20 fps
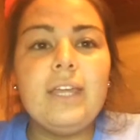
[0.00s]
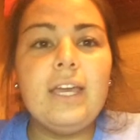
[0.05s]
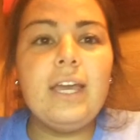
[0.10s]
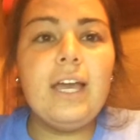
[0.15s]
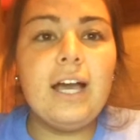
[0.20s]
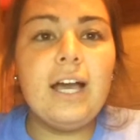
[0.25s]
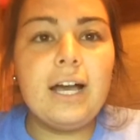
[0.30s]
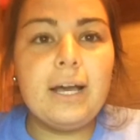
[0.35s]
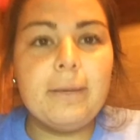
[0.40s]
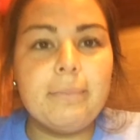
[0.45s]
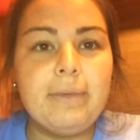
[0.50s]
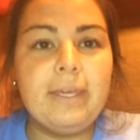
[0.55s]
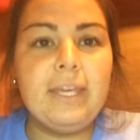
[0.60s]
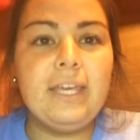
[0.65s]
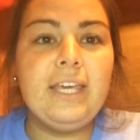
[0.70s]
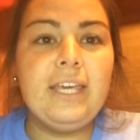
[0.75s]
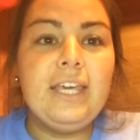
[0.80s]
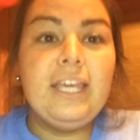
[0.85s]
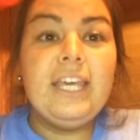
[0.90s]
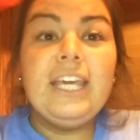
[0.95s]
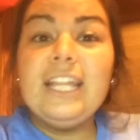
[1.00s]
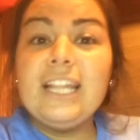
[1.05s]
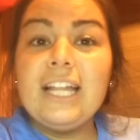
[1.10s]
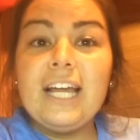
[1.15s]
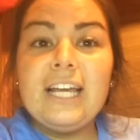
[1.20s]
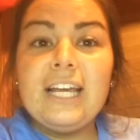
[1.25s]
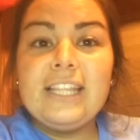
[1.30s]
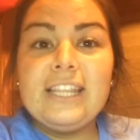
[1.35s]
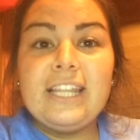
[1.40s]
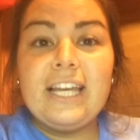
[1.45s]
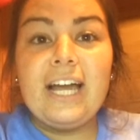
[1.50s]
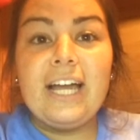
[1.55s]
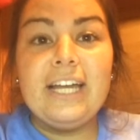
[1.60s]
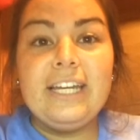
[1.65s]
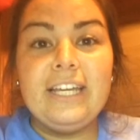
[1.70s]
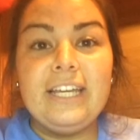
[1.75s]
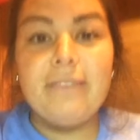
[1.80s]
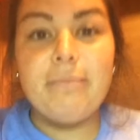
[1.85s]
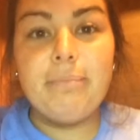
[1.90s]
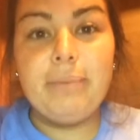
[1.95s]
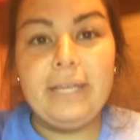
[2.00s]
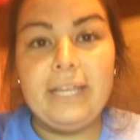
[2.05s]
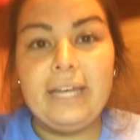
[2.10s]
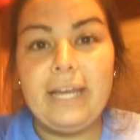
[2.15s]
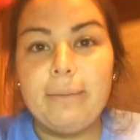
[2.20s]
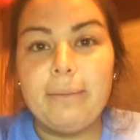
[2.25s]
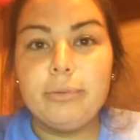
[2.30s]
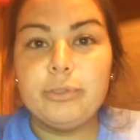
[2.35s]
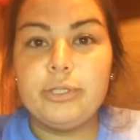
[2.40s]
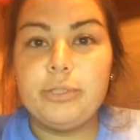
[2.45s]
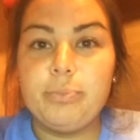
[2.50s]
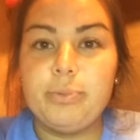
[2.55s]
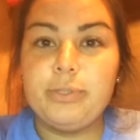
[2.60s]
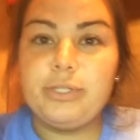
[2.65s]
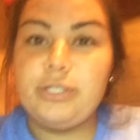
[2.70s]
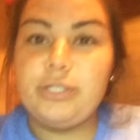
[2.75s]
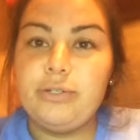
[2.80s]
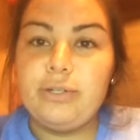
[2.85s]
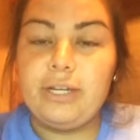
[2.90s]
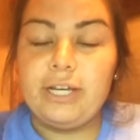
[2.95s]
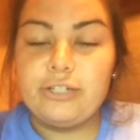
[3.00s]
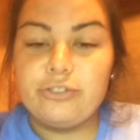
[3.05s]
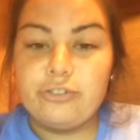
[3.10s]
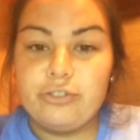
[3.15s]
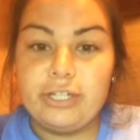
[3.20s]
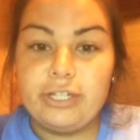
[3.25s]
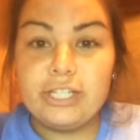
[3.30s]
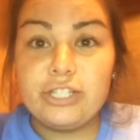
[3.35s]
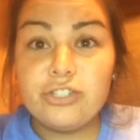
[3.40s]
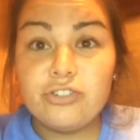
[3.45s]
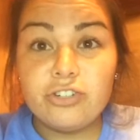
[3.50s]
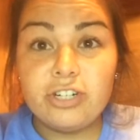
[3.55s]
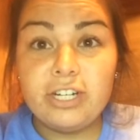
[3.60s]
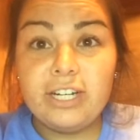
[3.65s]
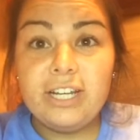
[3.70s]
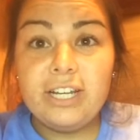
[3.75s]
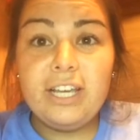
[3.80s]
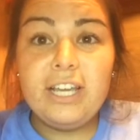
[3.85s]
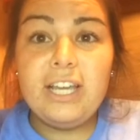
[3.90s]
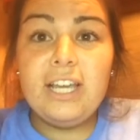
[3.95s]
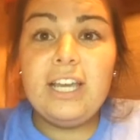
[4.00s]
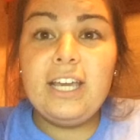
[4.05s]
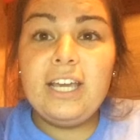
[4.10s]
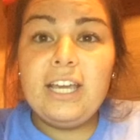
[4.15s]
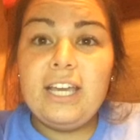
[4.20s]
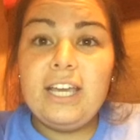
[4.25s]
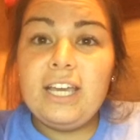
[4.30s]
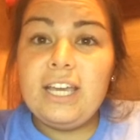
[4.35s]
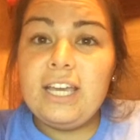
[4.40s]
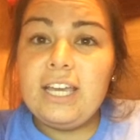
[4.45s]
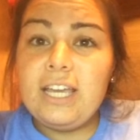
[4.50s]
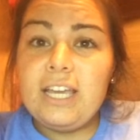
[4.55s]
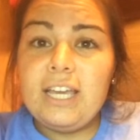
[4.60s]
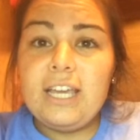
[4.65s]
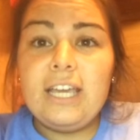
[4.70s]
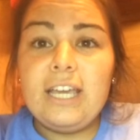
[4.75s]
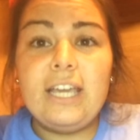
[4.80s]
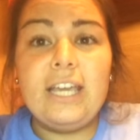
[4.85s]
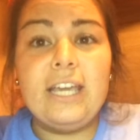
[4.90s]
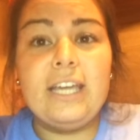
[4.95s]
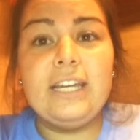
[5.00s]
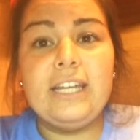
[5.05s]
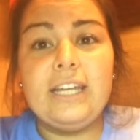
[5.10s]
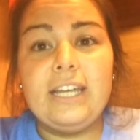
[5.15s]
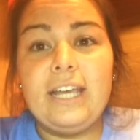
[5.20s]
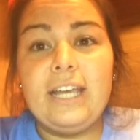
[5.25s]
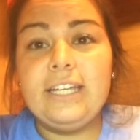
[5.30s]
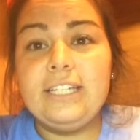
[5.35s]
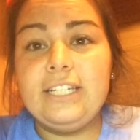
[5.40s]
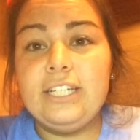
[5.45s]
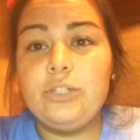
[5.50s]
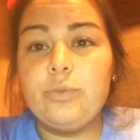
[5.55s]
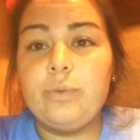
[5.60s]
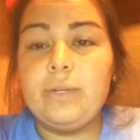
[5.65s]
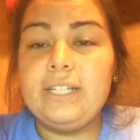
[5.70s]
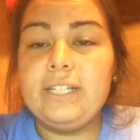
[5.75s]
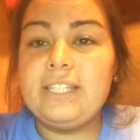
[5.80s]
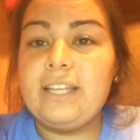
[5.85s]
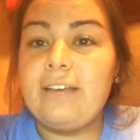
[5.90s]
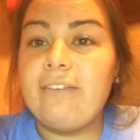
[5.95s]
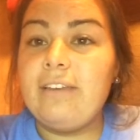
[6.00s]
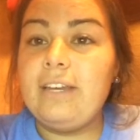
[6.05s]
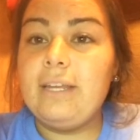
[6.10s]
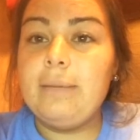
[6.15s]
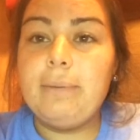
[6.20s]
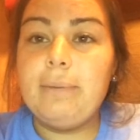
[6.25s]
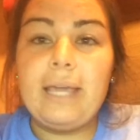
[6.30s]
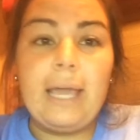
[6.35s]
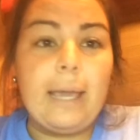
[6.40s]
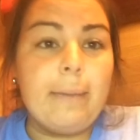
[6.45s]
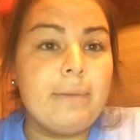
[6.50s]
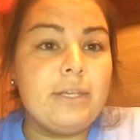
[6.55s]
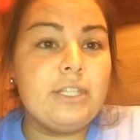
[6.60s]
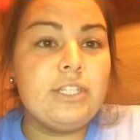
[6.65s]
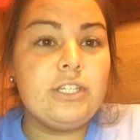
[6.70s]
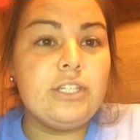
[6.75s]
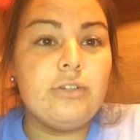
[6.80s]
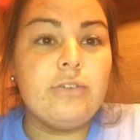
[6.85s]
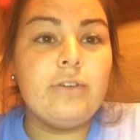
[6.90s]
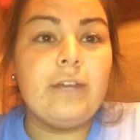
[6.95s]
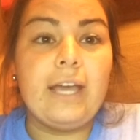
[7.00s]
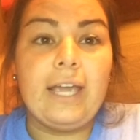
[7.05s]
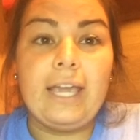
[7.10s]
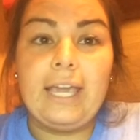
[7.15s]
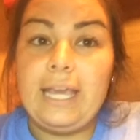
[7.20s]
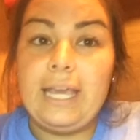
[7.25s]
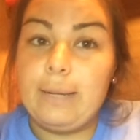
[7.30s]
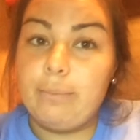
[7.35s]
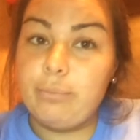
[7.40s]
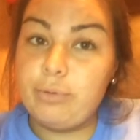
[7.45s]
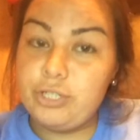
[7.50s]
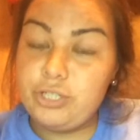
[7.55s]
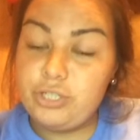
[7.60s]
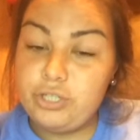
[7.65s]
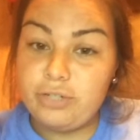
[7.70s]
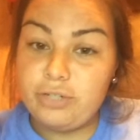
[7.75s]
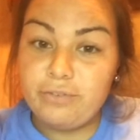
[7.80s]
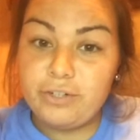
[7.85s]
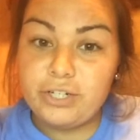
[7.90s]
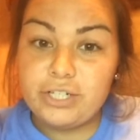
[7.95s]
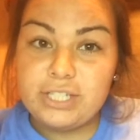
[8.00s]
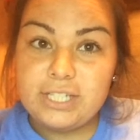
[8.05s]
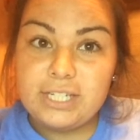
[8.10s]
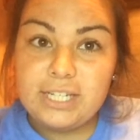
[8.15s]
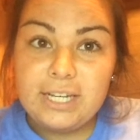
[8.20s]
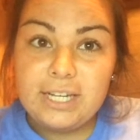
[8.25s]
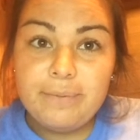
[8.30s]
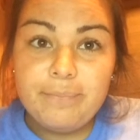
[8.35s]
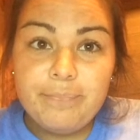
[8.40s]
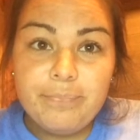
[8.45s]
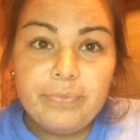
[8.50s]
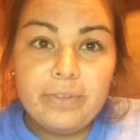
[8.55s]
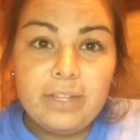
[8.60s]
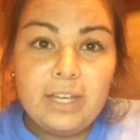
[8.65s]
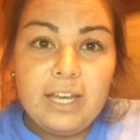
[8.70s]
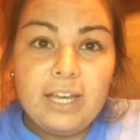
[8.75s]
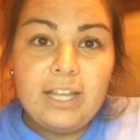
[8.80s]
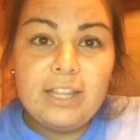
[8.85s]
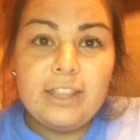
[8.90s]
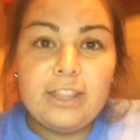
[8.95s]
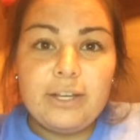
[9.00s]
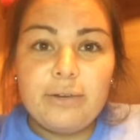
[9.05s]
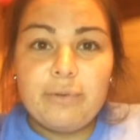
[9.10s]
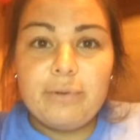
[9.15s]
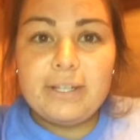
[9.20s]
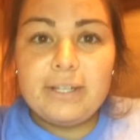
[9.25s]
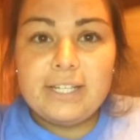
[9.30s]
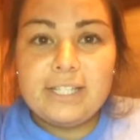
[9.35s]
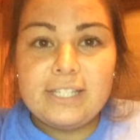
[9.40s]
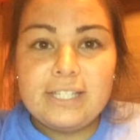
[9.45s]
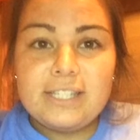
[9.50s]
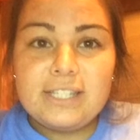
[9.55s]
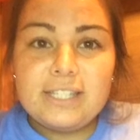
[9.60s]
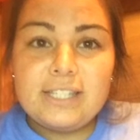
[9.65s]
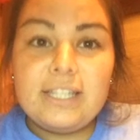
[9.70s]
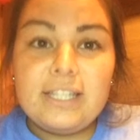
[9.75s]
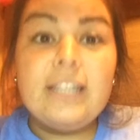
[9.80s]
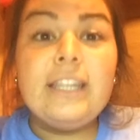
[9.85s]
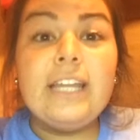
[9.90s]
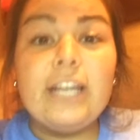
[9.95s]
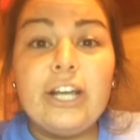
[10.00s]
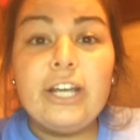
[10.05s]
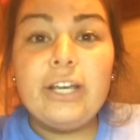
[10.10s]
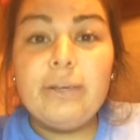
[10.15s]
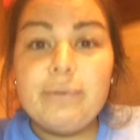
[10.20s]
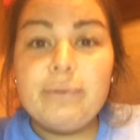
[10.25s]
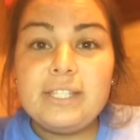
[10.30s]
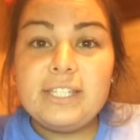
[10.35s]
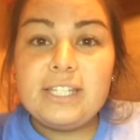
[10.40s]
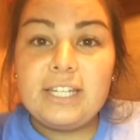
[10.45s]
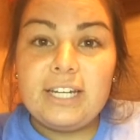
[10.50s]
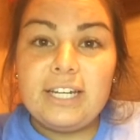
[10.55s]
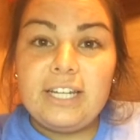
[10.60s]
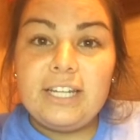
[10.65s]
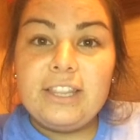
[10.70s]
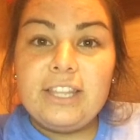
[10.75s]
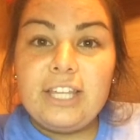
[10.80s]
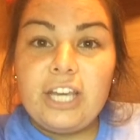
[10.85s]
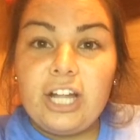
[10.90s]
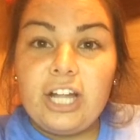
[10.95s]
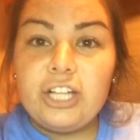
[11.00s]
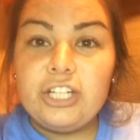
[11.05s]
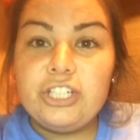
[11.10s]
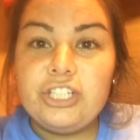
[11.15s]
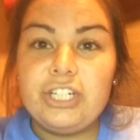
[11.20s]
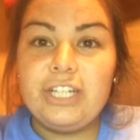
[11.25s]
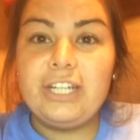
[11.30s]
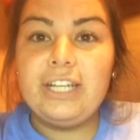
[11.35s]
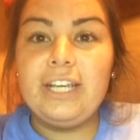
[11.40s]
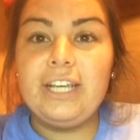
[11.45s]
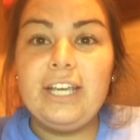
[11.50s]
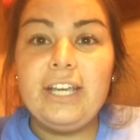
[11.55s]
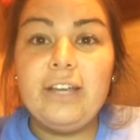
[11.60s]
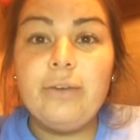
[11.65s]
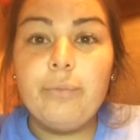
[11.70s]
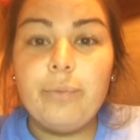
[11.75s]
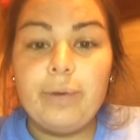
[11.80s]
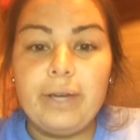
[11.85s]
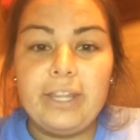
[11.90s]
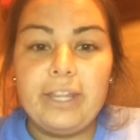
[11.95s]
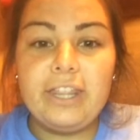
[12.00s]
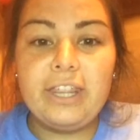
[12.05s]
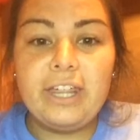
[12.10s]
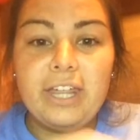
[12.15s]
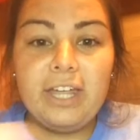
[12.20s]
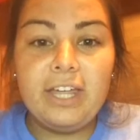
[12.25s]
he liked the idea of being able to pursue natural history, and in 1827 he became a student at Cambridge University. There he was studying theology with